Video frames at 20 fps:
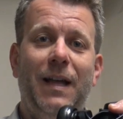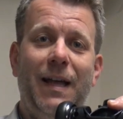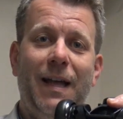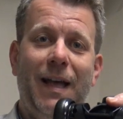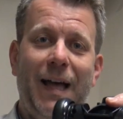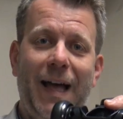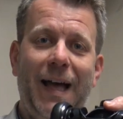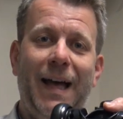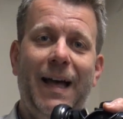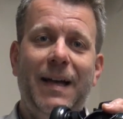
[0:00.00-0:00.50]

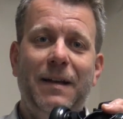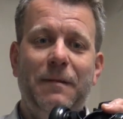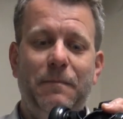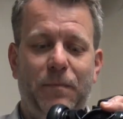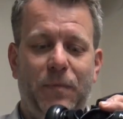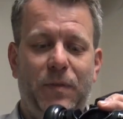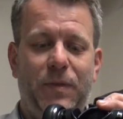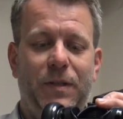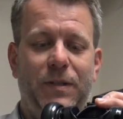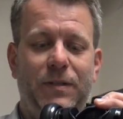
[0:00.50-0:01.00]
hair
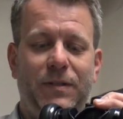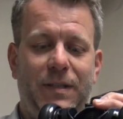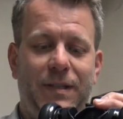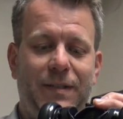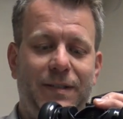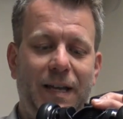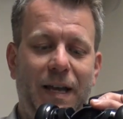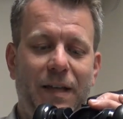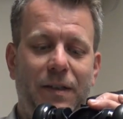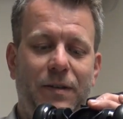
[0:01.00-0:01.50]
that is
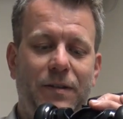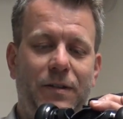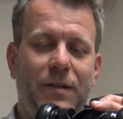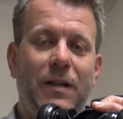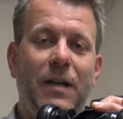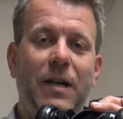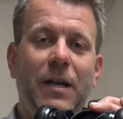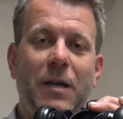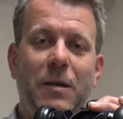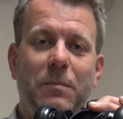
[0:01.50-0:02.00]
gathered
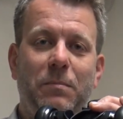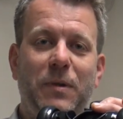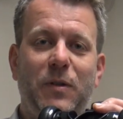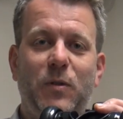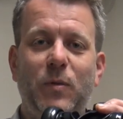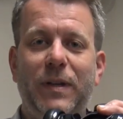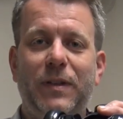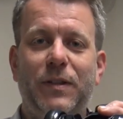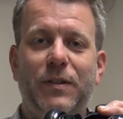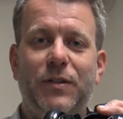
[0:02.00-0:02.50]

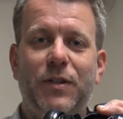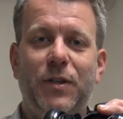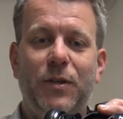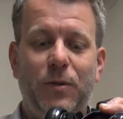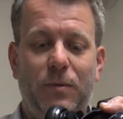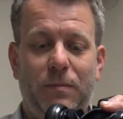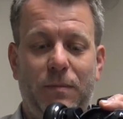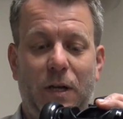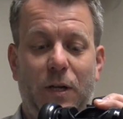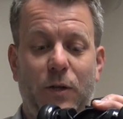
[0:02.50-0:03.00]
between the two,
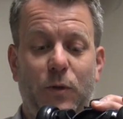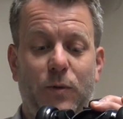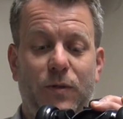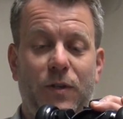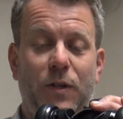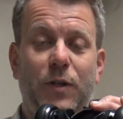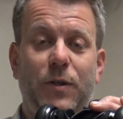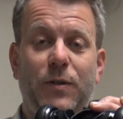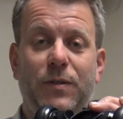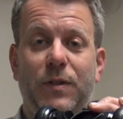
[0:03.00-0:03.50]
and also
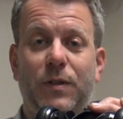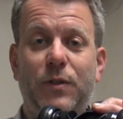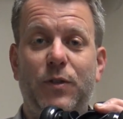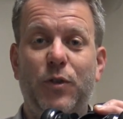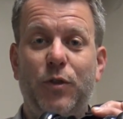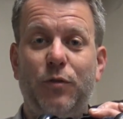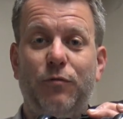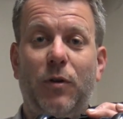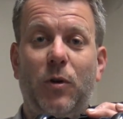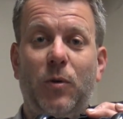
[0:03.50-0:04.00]
using the
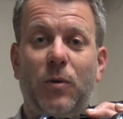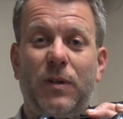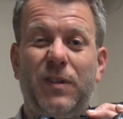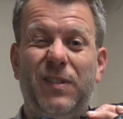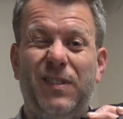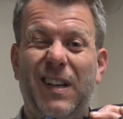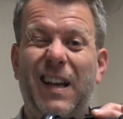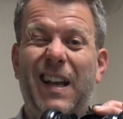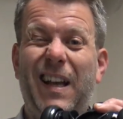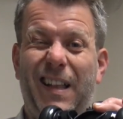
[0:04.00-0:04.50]
two
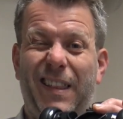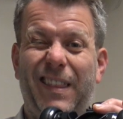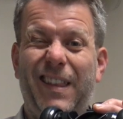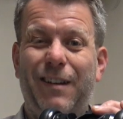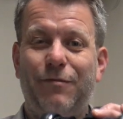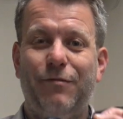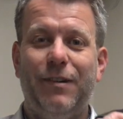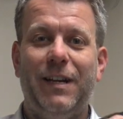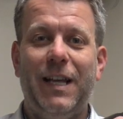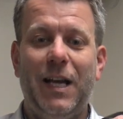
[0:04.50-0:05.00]
rollers, that
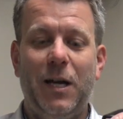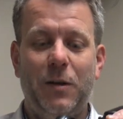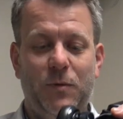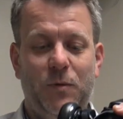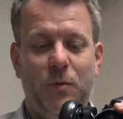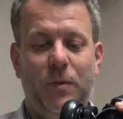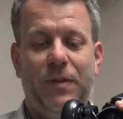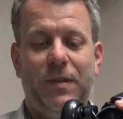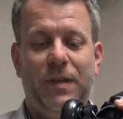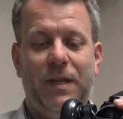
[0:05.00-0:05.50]
really helps
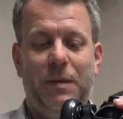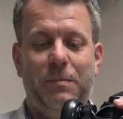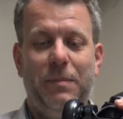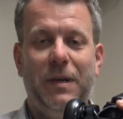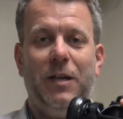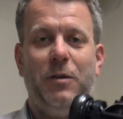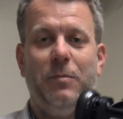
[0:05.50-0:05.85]
with the pickup